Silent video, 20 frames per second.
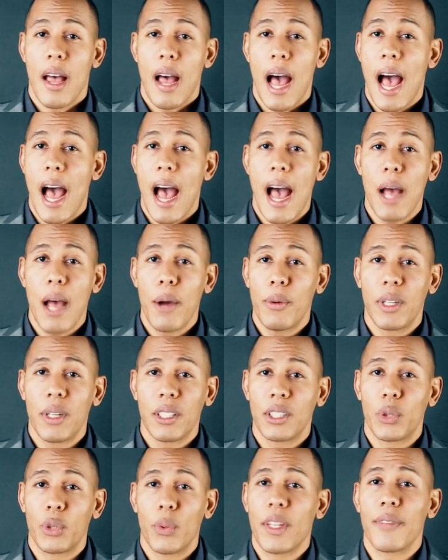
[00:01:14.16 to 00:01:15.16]
I
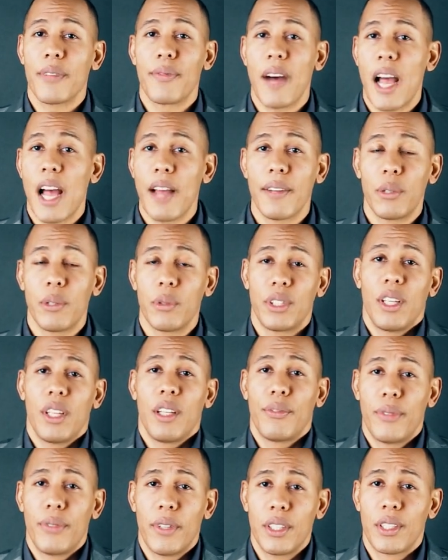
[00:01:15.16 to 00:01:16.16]
was 25 and I was still
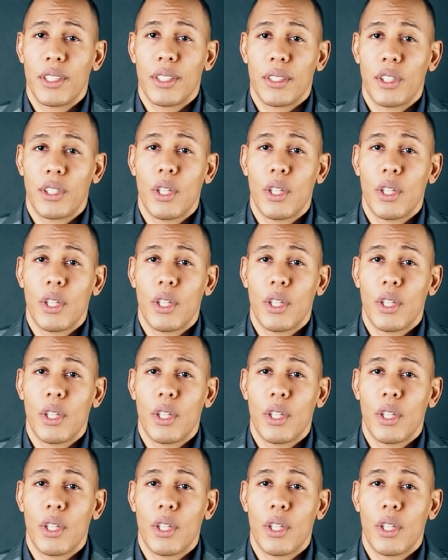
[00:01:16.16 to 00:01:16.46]
a virgin.